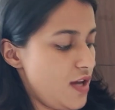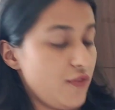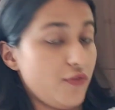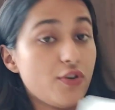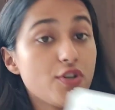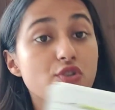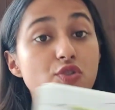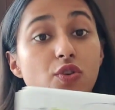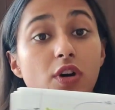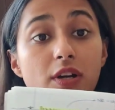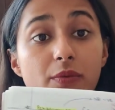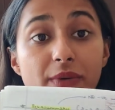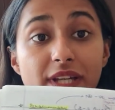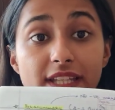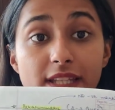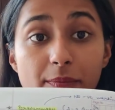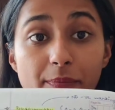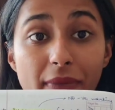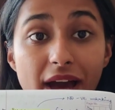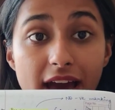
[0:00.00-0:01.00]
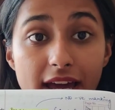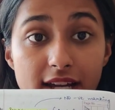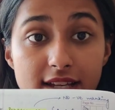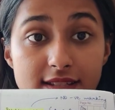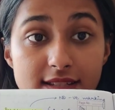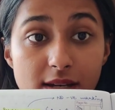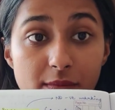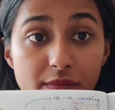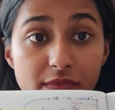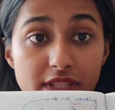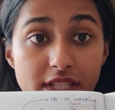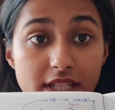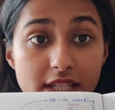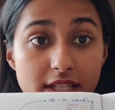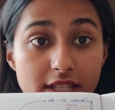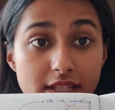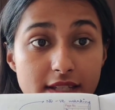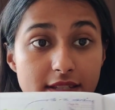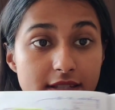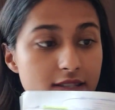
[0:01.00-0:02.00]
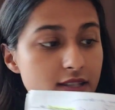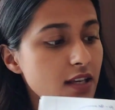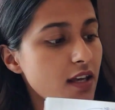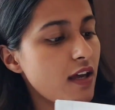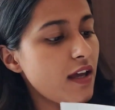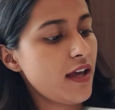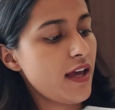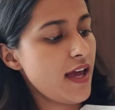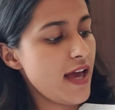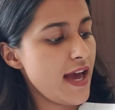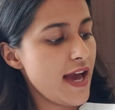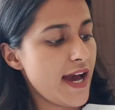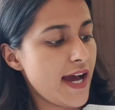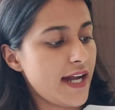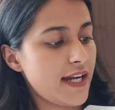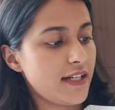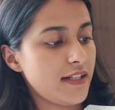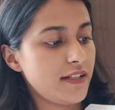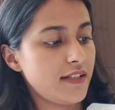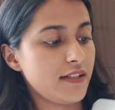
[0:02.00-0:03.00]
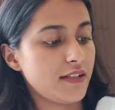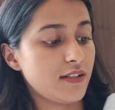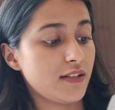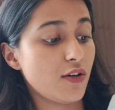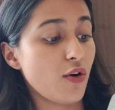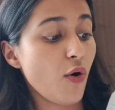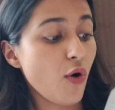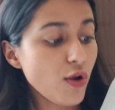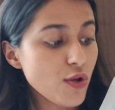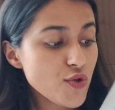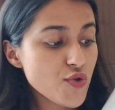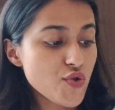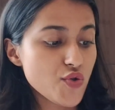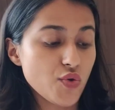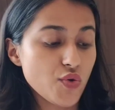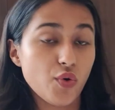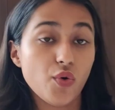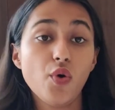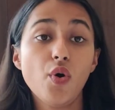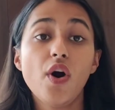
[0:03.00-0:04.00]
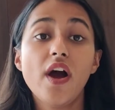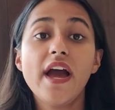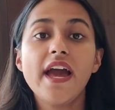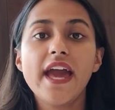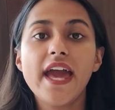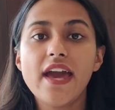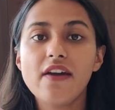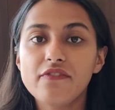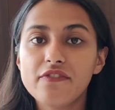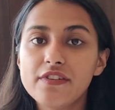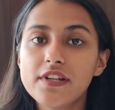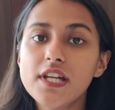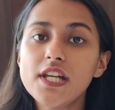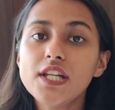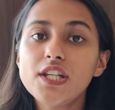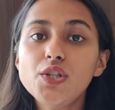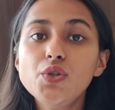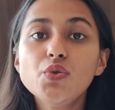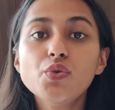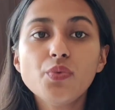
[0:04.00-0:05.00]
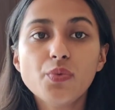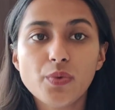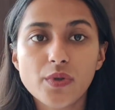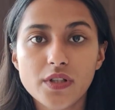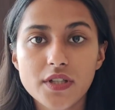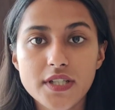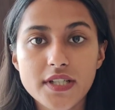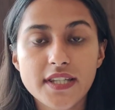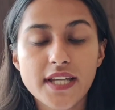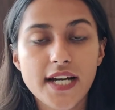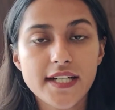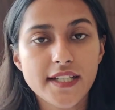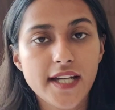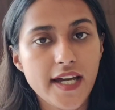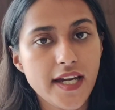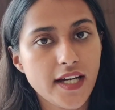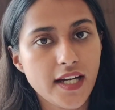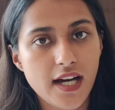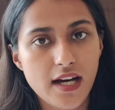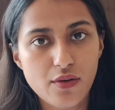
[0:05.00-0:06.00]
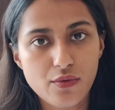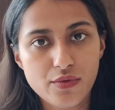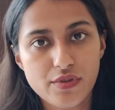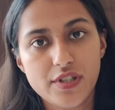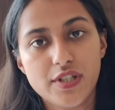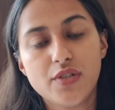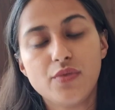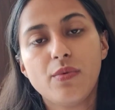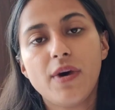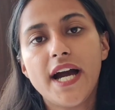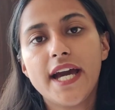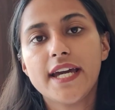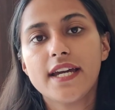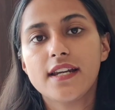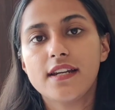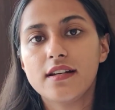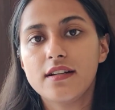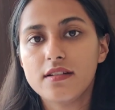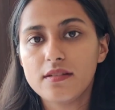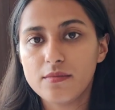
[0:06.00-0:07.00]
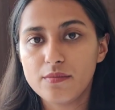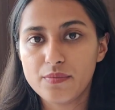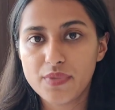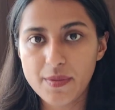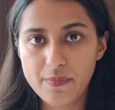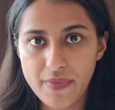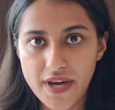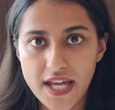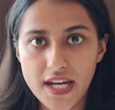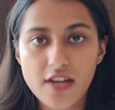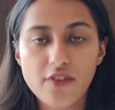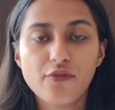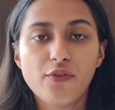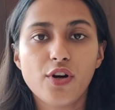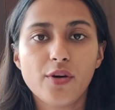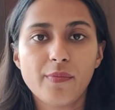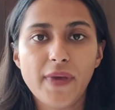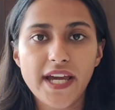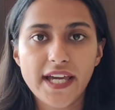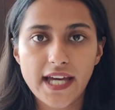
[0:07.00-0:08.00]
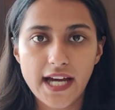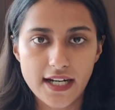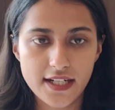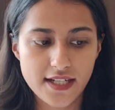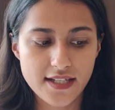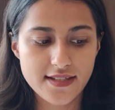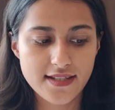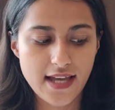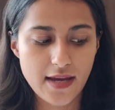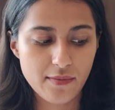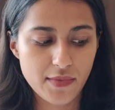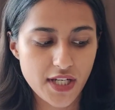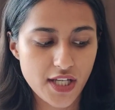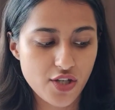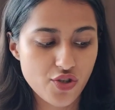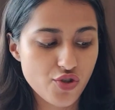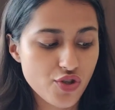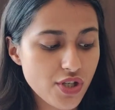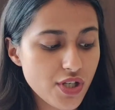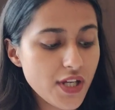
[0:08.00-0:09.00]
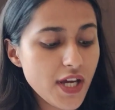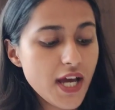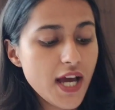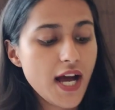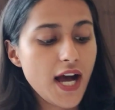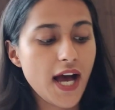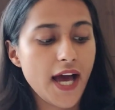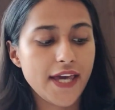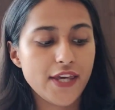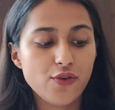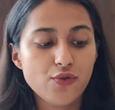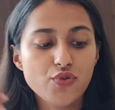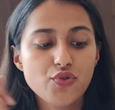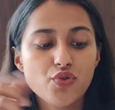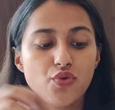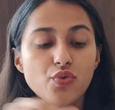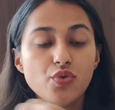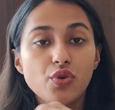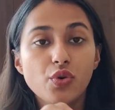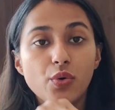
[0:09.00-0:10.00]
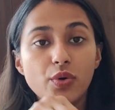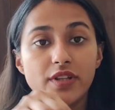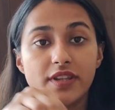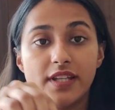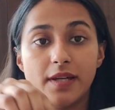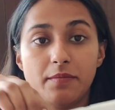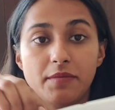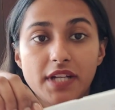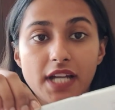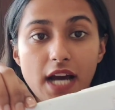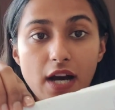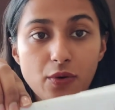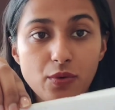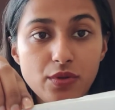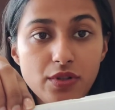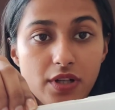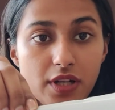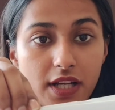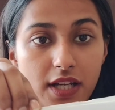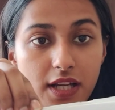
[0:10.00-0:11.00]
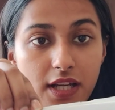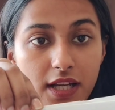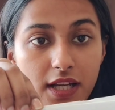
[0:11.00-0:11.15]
for solving the para summaries, and also every new word that I encountered while preparing for my CAT examination. I used to note them down